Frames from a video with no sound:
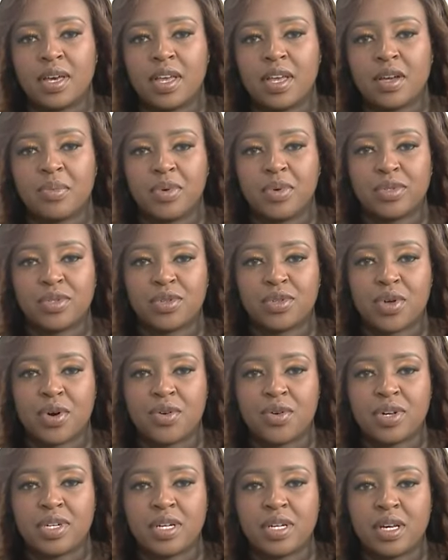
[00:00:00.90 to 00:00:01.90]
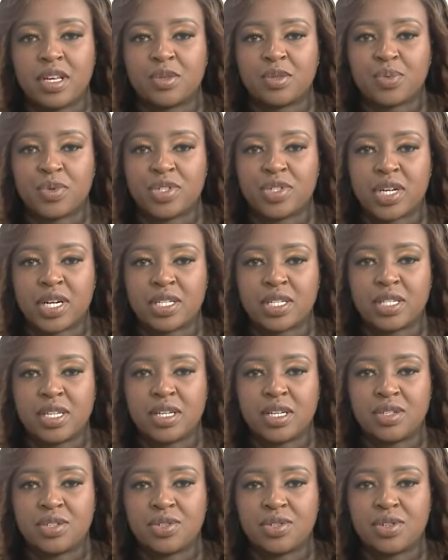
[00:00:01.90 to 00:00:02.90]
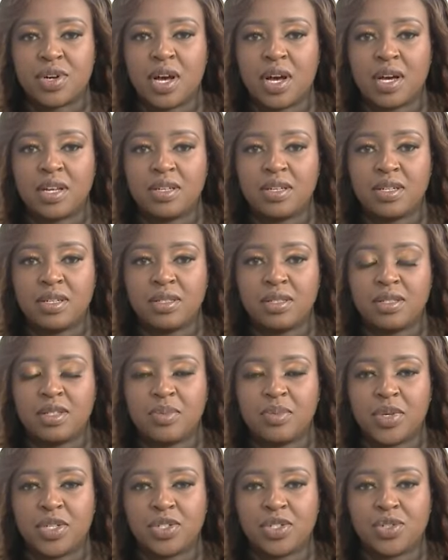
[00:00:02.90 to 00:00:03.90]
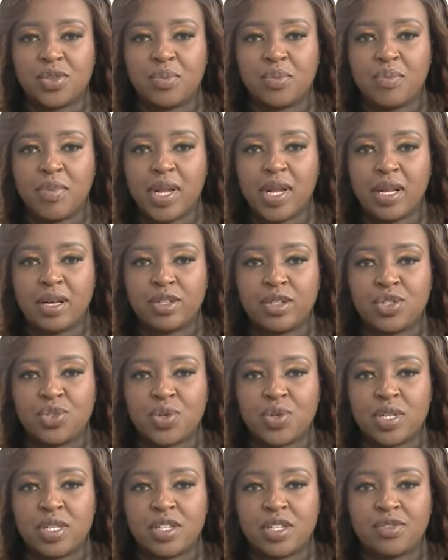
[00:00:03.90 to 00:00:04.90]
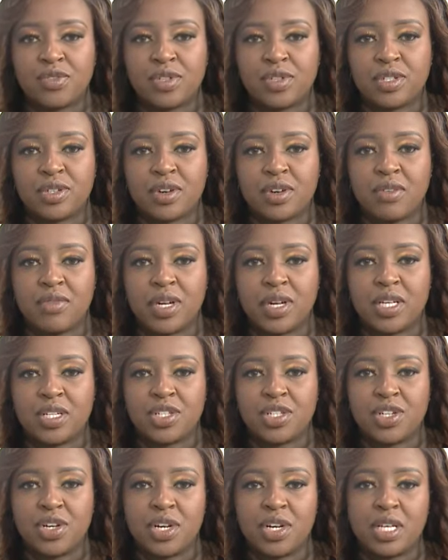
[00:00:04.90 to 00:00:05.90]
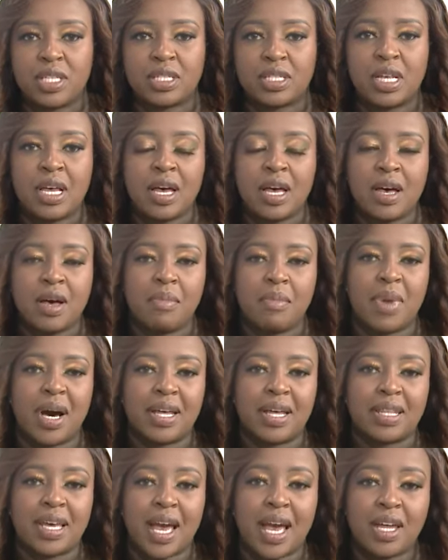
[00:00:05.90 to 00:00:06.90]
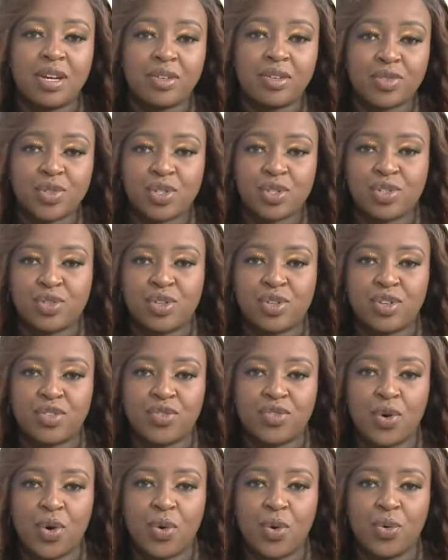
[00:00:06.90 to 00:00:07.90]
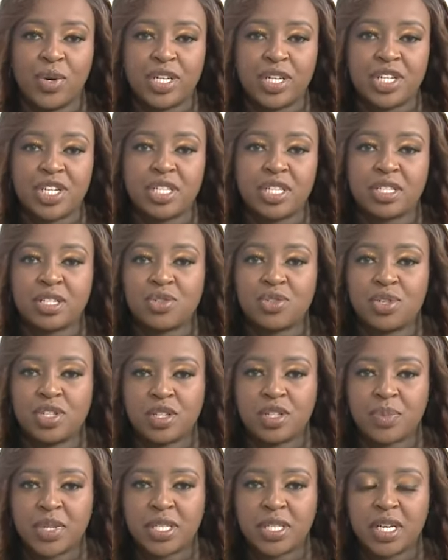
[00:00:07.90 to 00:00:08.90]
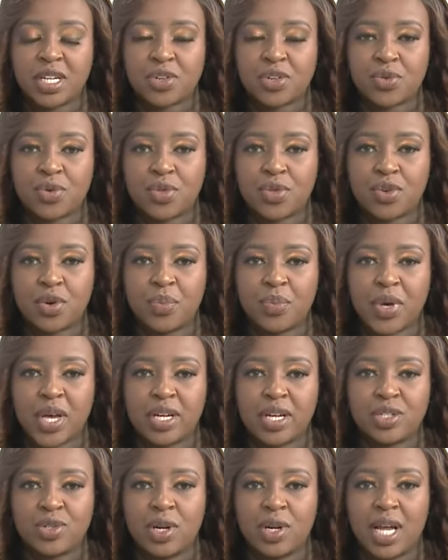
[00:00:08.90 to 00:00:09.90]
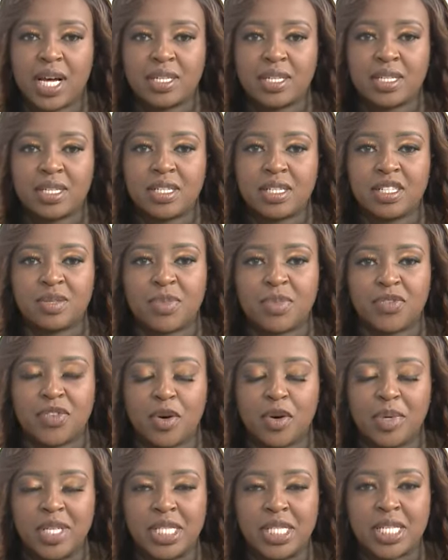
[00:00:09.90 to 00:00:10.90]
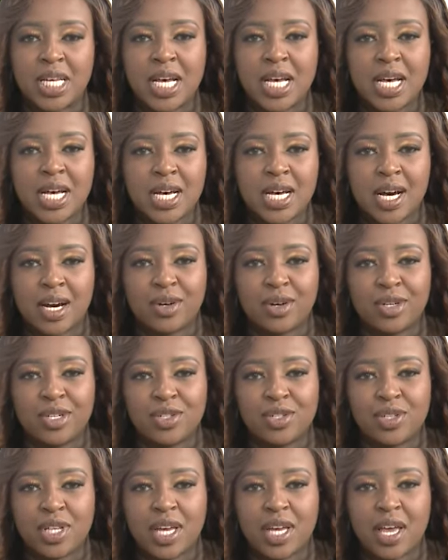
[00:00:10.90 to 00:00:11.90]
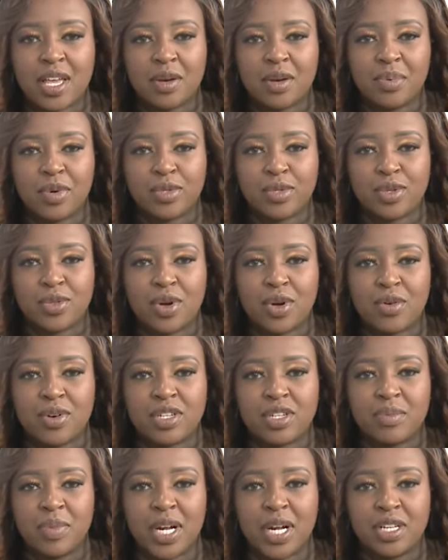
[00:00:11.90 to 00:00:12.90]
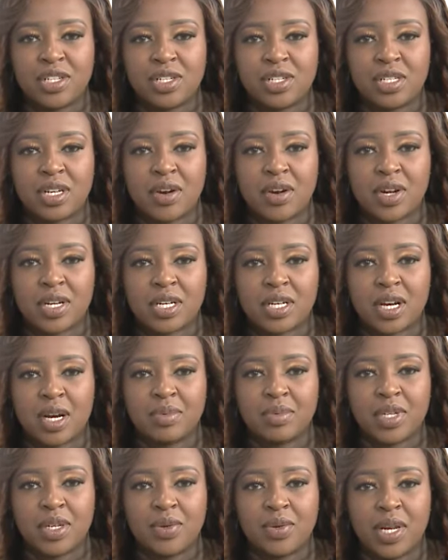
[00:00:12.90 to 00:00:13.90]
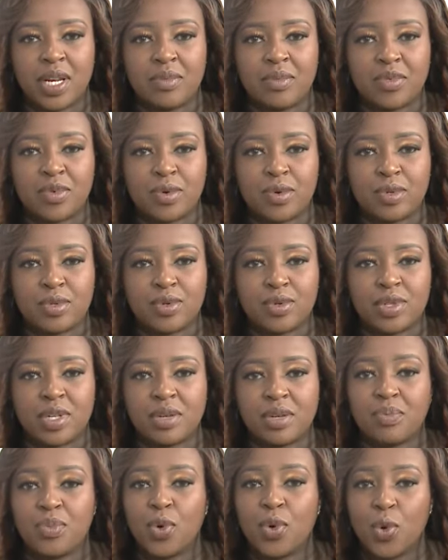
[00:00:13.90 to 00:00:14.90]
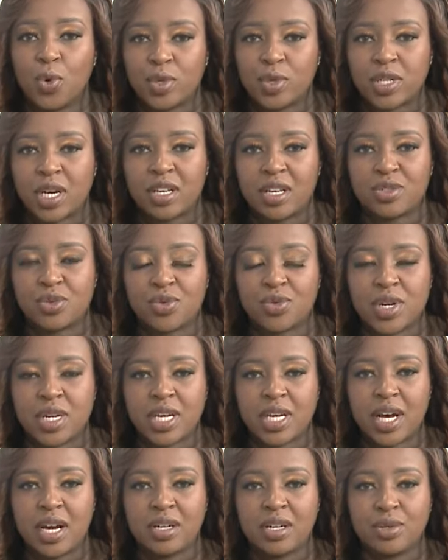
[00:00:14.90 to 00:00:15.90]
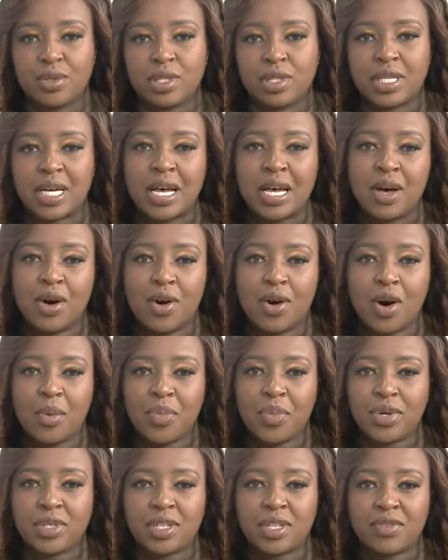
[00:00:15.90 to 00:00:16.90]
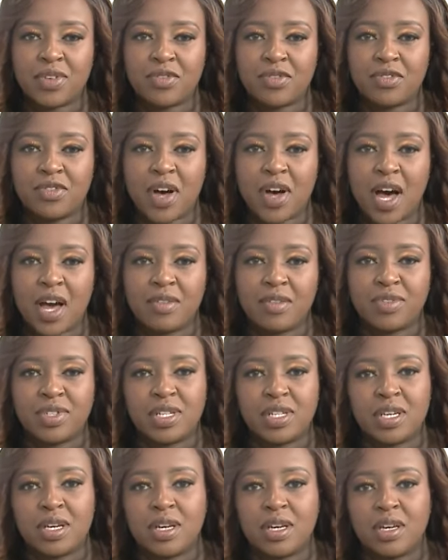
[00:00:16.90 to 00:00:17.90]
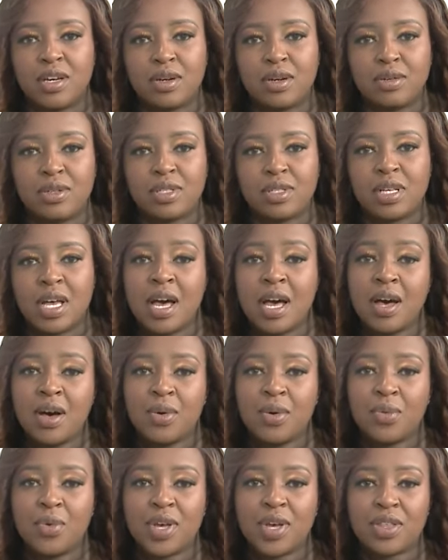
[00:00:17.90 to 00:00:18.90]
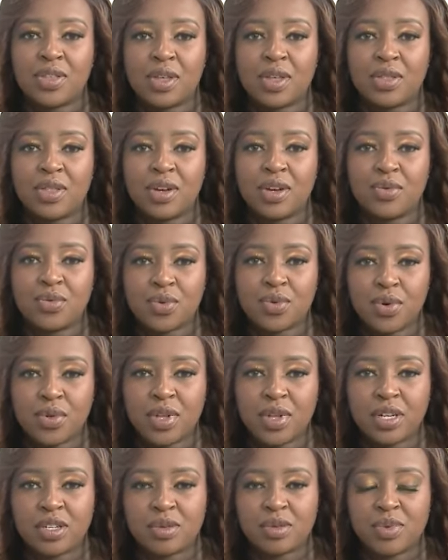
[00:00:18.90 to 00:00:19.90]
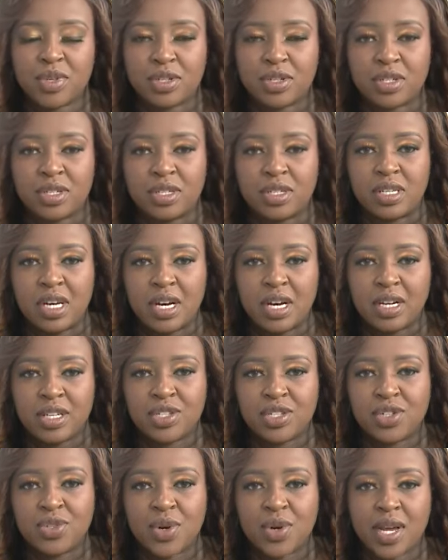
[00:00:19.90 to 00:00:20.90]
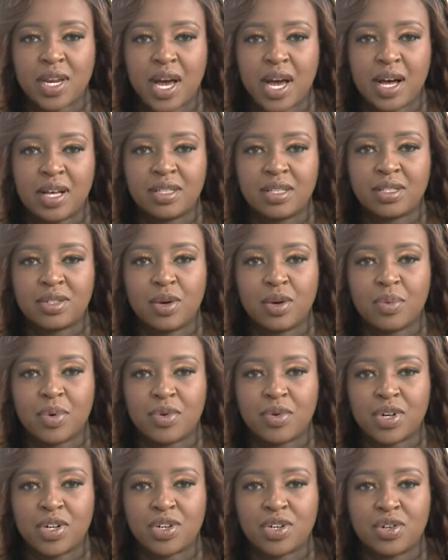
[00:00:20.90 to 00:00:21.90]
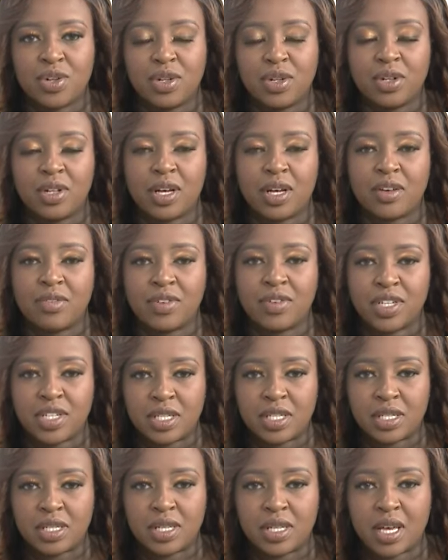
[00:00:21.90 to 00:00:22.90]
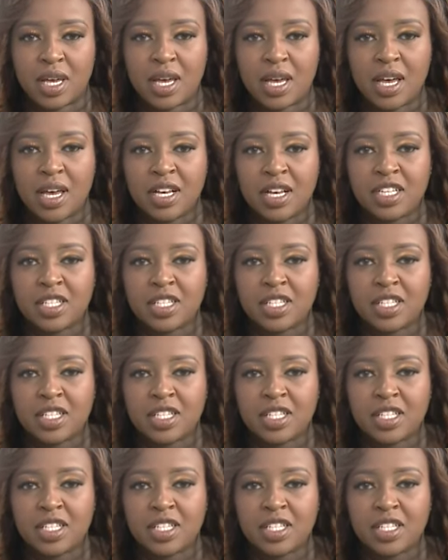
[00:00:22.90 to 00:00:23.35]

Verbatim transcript: Kenya Ports Authority is projecting to handle 2.2 million 20-foot equivalent units by the end of 2024, which is a 20% growth compared to last year's performance. According to the Kenya Ports Authority Managing Director, Captain William Ruto, the port has already handled 1.75 TEUs with the growth attributed to enhance operational efficiency.